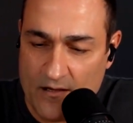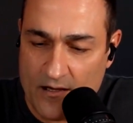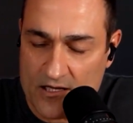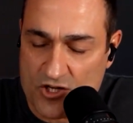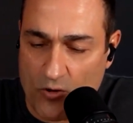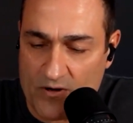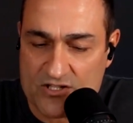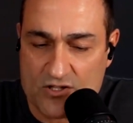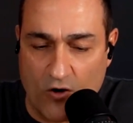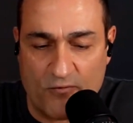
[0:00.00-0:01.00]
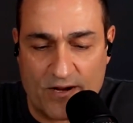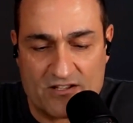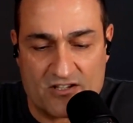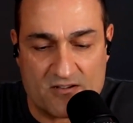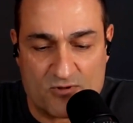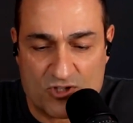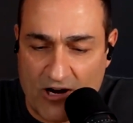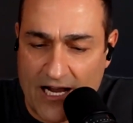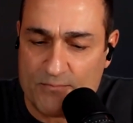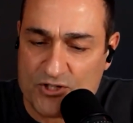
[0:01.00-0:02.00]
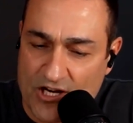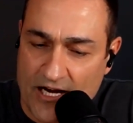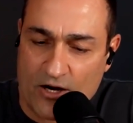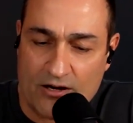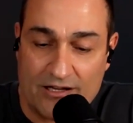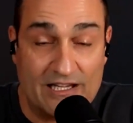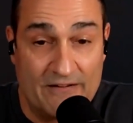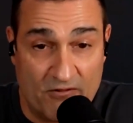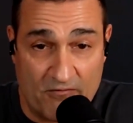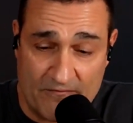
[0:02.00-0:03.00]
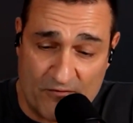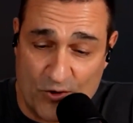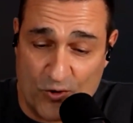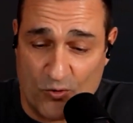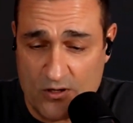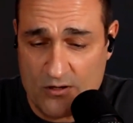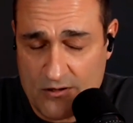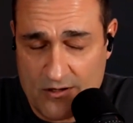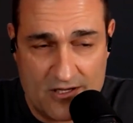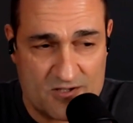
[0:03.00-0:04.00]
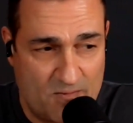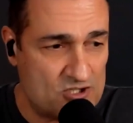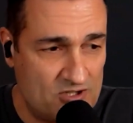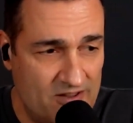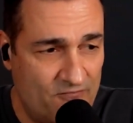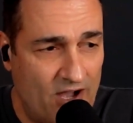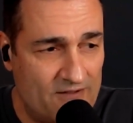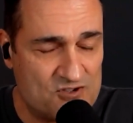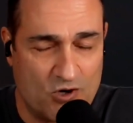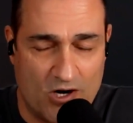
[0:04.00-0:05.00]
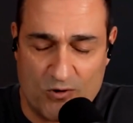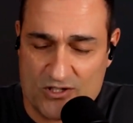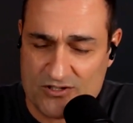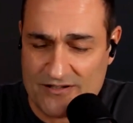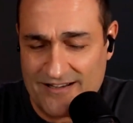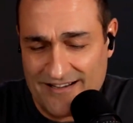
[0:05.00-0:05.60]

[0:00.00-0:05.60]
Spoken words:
As always, don't forget to subscribe, share, leave a review, especially the 5-star ones,